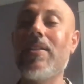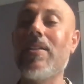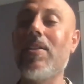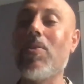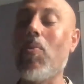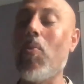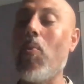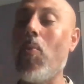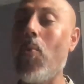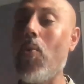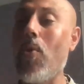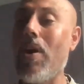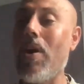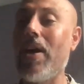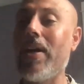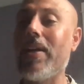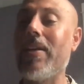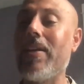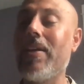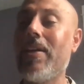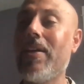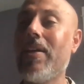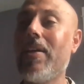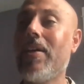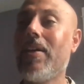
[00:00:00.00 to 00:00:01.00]
what
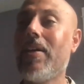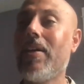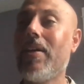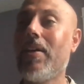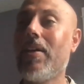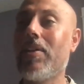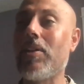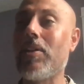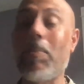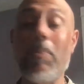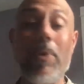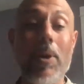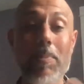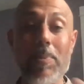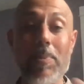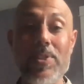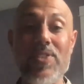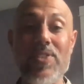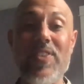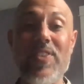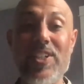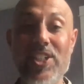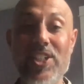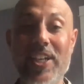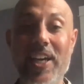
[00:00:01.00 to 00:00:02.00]
the purpose of
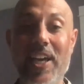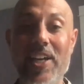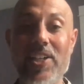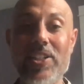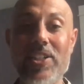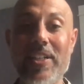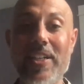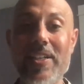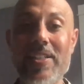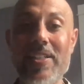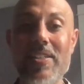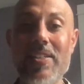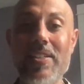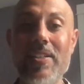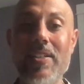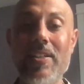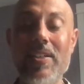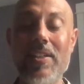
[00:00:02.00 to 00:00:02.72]
education is.